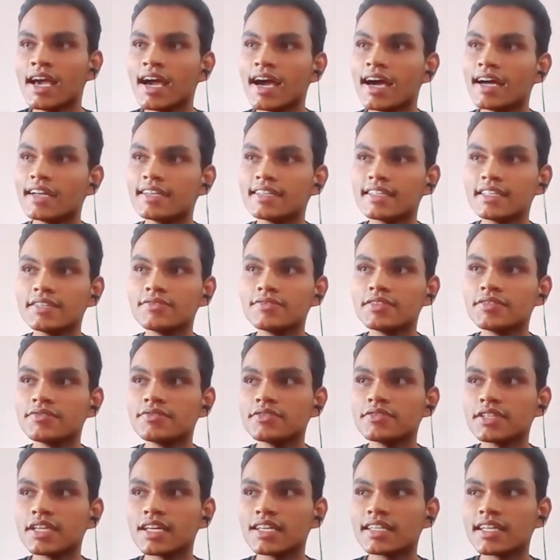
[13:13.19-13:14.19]
And even if
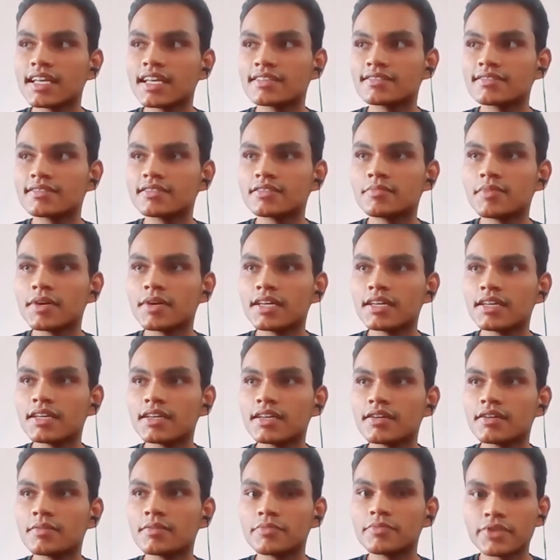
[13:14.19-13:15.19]
you get tested by
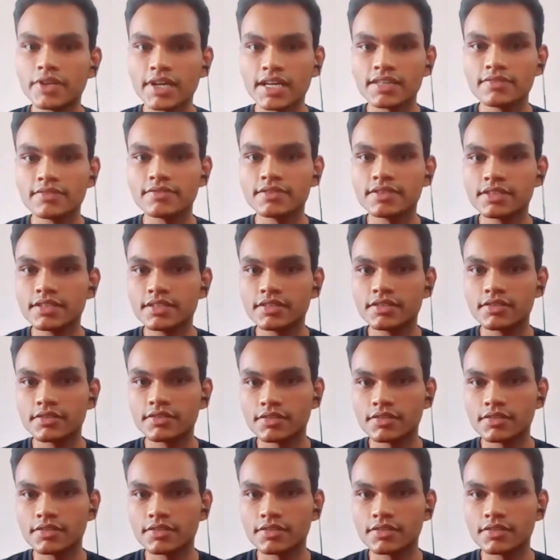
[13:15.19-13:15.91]
a private